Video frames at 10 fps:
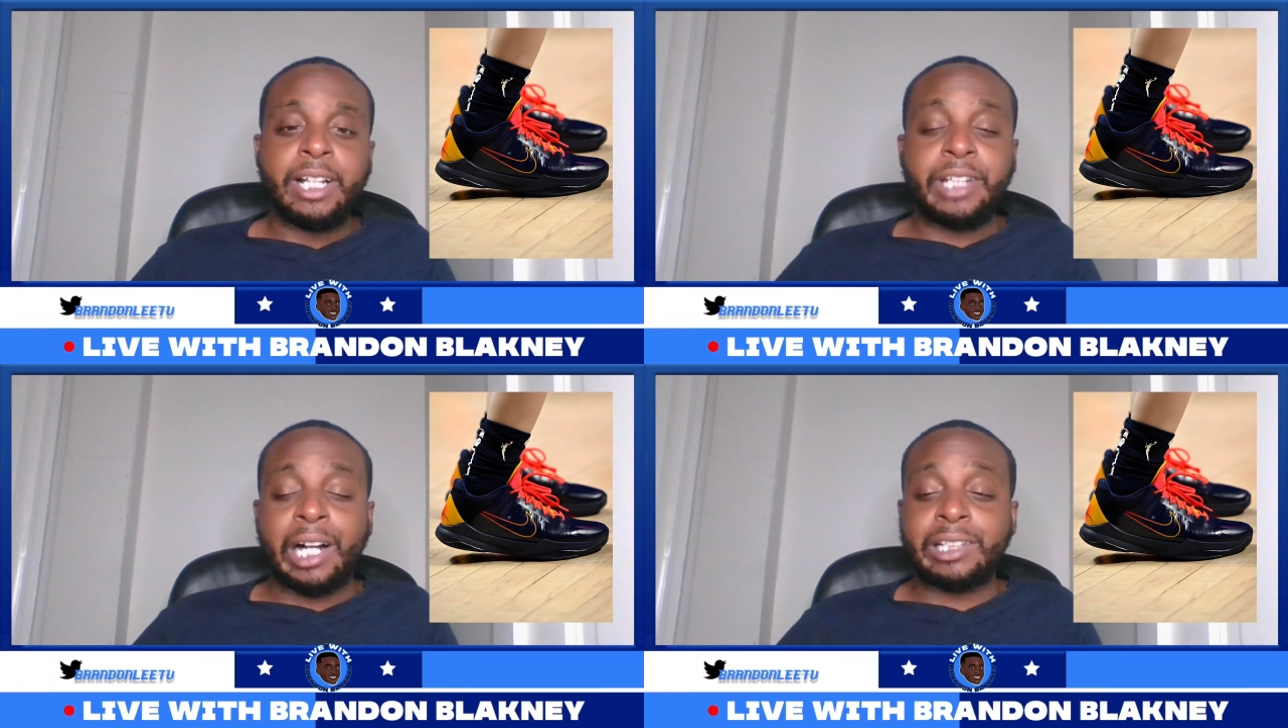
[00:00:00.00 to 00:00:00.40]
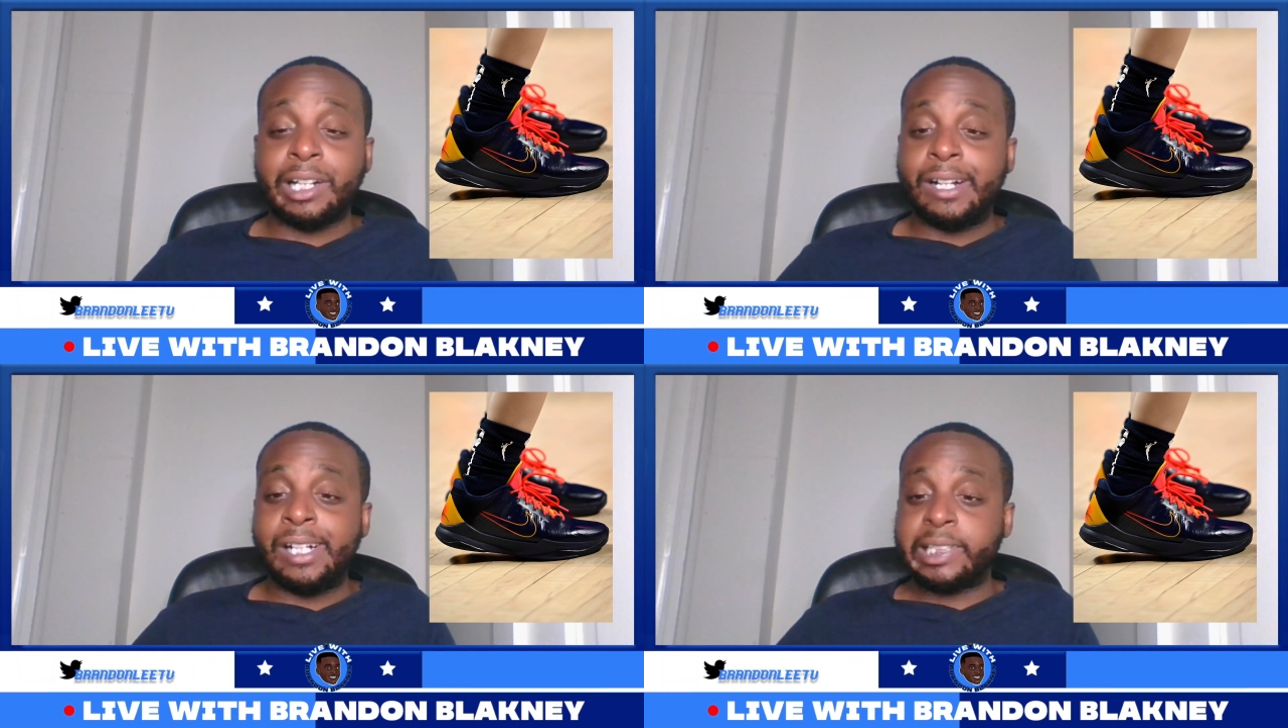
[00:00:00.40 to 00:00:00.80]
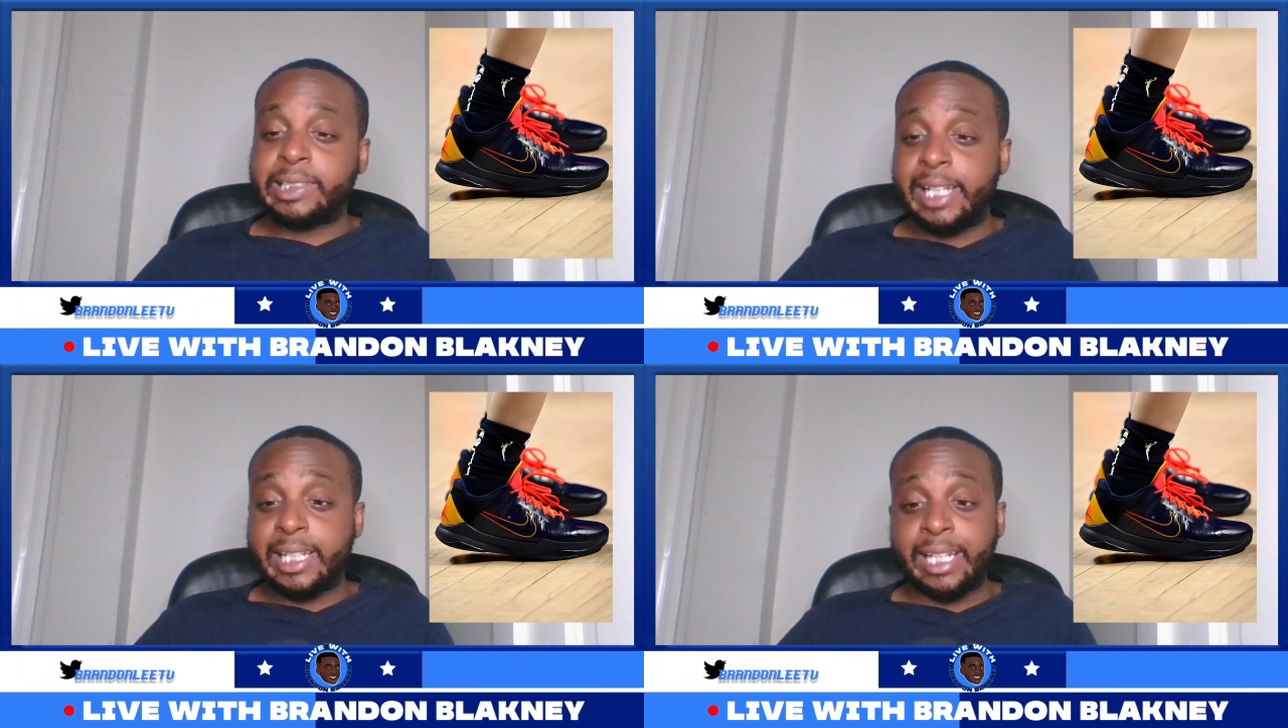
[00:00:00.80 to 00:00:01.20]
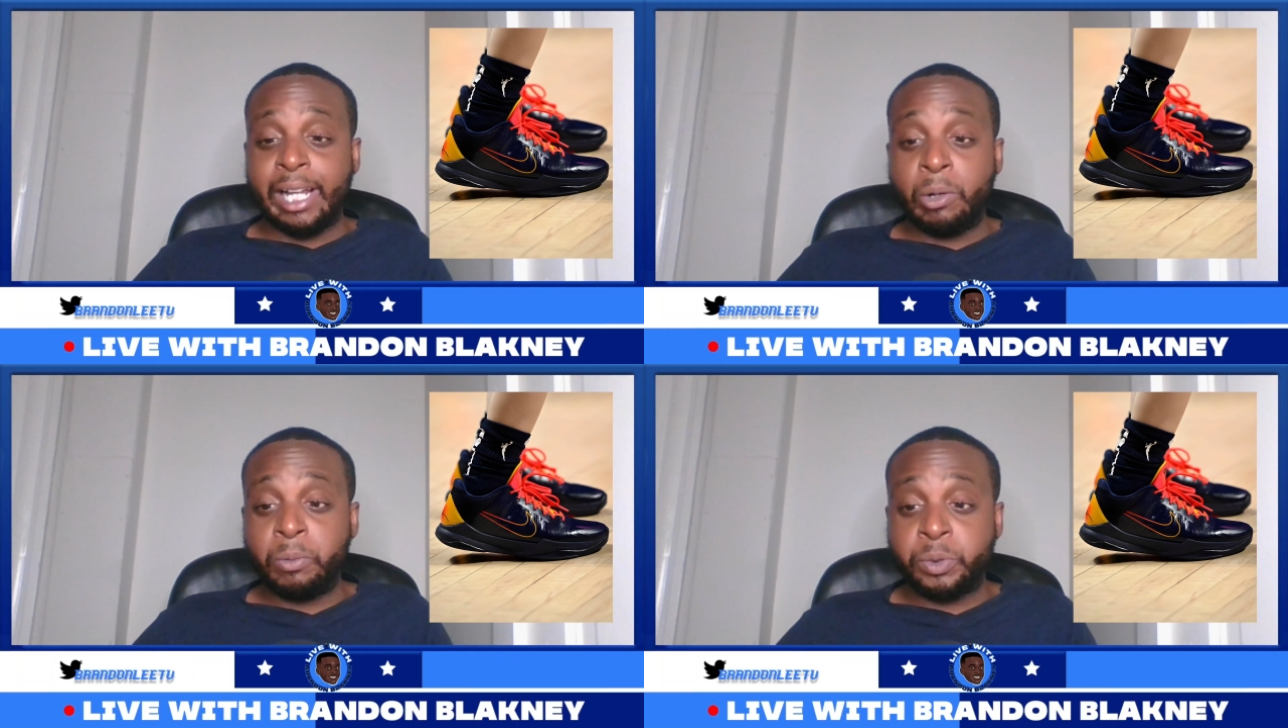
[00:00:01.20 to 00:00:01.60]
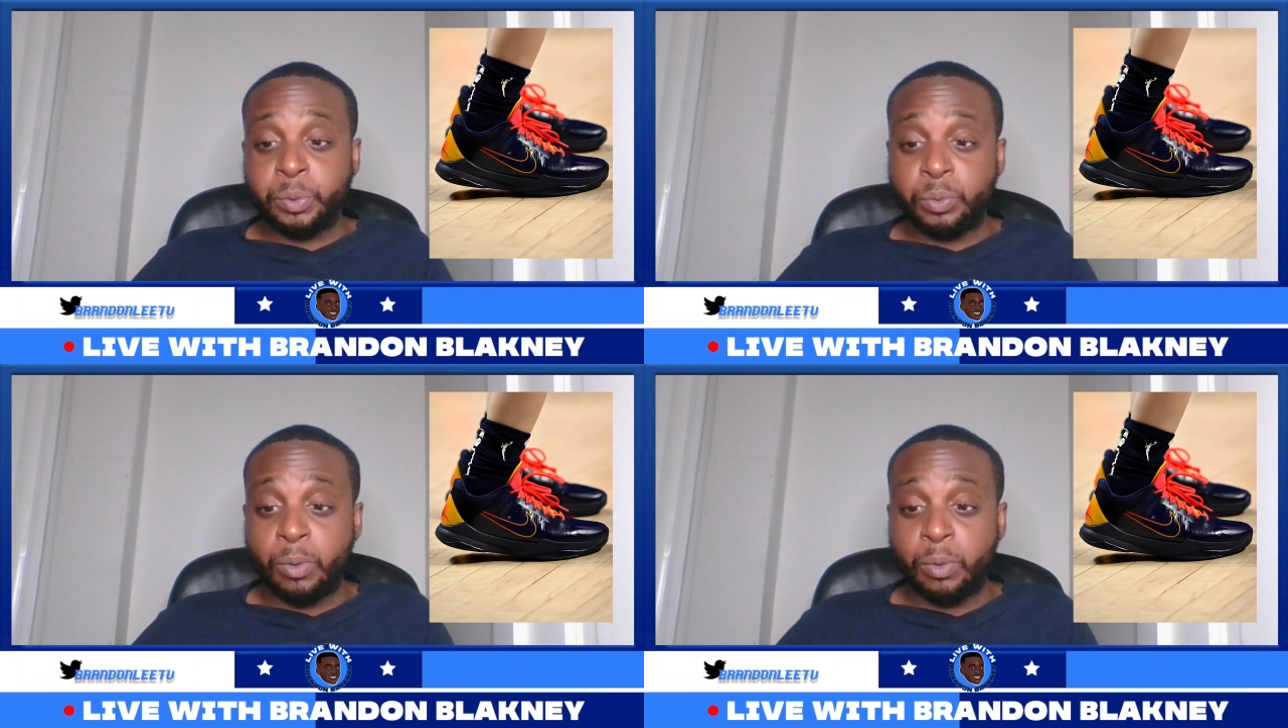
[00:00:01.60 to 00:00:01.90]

knocked her contact out, which was